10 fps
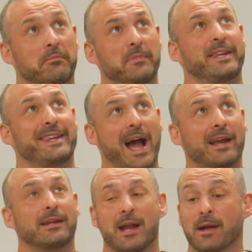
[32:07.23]

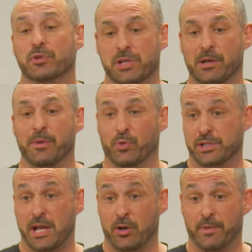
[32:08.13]
99% of people would
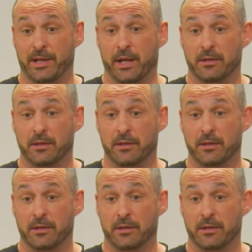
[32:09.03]
stay home that day.